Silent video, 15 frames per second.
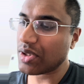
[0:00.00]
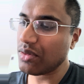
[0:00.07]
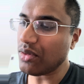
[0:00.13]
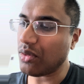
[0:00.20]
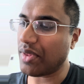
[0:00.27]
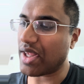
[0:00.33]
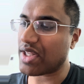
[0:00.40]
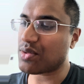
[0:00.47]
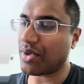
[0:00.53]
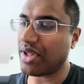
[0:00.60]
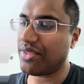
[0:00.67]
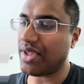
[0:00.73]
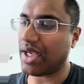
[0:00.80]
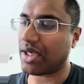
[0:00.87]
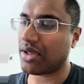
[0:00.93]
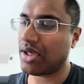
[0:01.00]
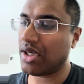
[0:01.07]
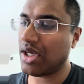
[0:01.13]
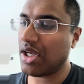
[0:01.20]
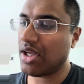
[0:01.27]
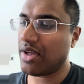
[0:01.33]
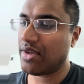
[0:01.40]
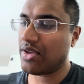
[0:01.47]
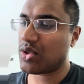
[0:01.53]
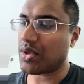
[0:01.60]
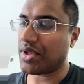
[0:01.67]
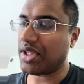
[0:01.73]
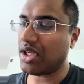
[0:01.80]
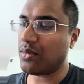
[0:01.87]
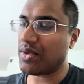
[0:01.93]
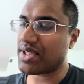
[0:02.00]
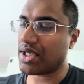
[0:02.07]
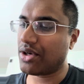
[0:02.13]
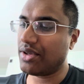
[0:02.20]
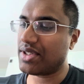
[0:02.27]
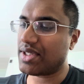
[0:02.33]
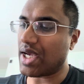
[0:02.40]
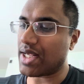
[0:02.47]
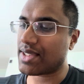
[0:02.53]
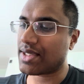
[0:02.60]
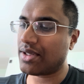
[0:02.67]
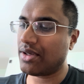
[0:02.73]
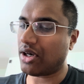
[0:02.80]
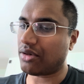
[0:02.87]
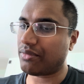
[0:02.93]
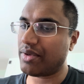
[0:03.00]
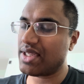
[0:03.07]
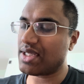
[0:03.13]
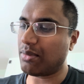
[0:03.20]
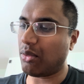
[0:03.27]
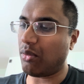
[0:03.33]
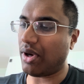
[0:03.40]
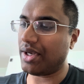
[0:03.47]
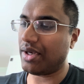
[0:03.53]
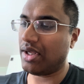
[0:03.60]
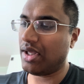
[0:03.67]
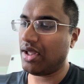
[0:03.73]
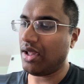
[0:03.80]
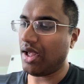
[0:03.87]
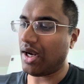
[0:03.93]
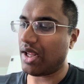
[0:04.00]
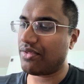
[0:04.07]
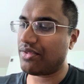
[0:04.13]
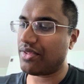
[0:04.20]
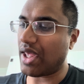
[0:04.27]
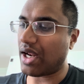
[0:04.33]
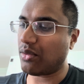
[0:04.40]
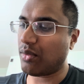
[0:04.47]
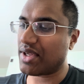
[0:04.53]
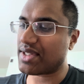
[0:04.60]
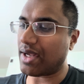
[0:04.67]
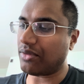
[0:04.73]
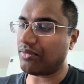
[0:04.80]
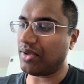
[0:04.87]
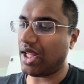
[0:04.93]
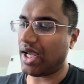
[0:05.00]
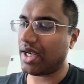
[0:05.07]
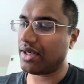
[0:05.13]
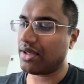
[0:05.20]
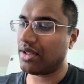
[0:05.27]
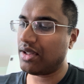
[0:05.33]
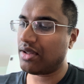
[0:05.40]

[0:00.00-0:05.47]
that's what I think. So I think it was a good test, a reasonable one, and that I wasn't out of line.